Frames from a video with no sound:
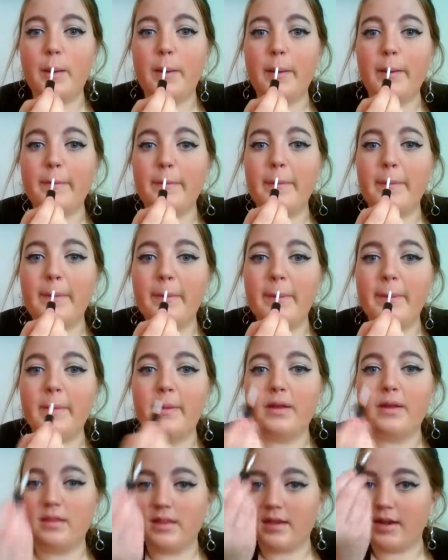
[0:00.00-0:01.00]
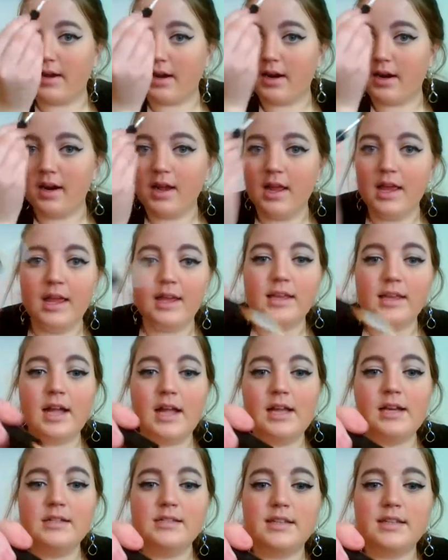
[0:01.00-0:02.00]
like put a little right there,
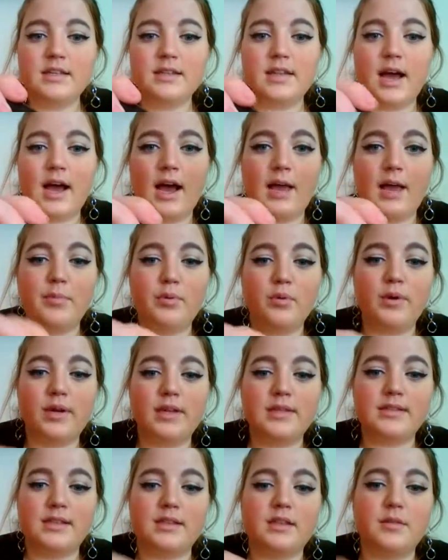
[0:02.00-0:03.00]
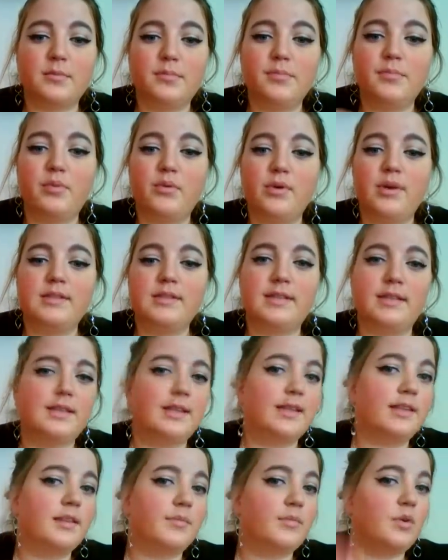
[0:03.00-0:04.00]
kind of just like at the high points, like the points that
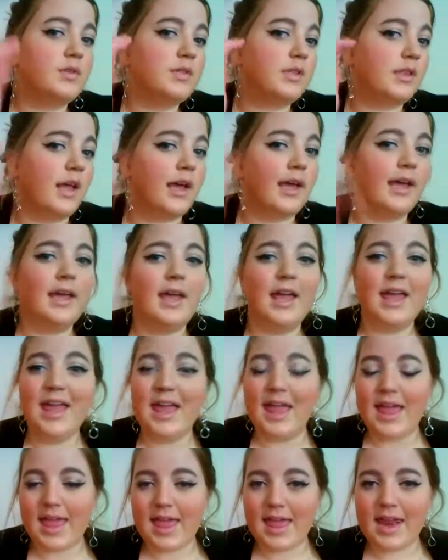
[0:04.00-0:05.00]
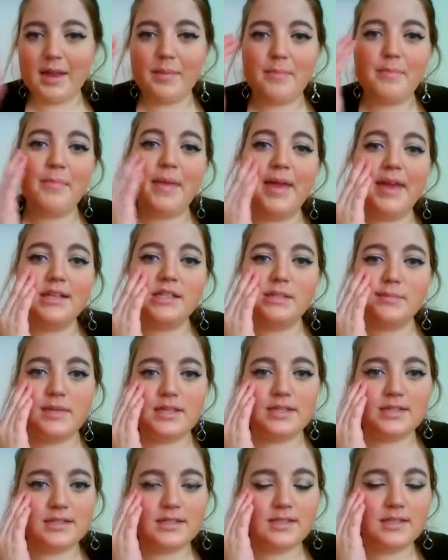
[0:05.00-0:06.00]
get the most light. And it makes
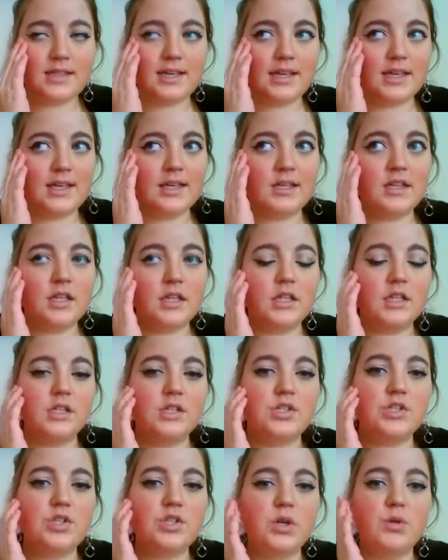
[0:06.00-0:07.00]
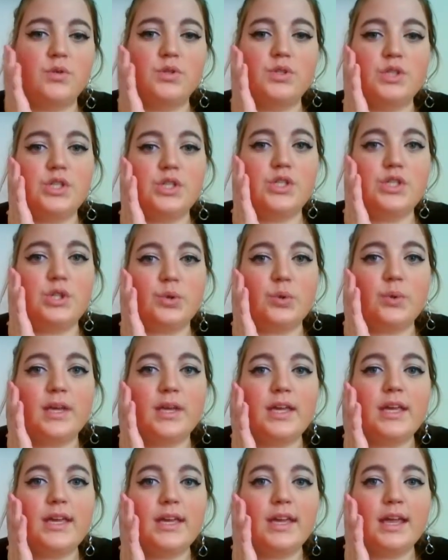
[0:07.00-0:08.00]
my skin look so
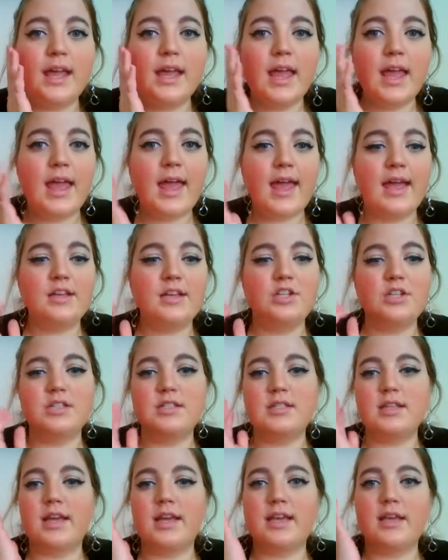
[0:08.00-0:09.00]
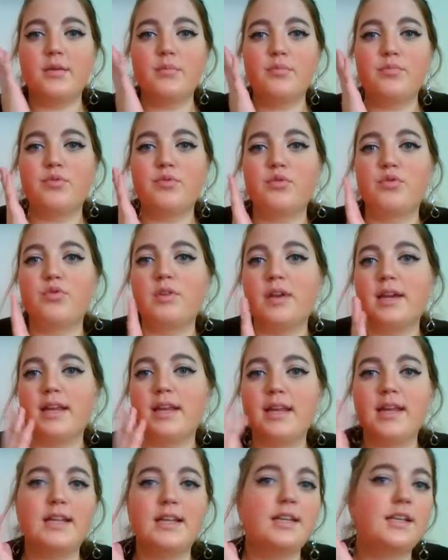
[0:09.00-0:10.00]
dewy and just like
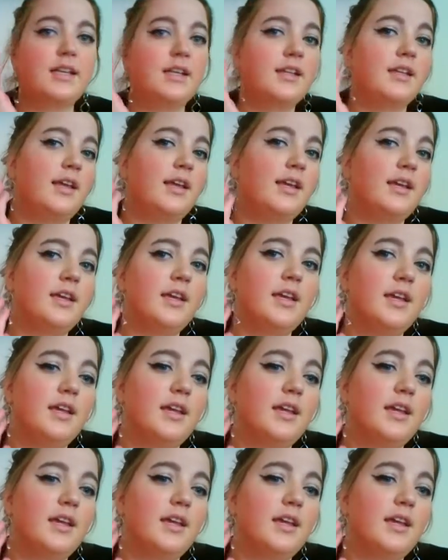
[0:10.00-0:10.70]
pretty, and like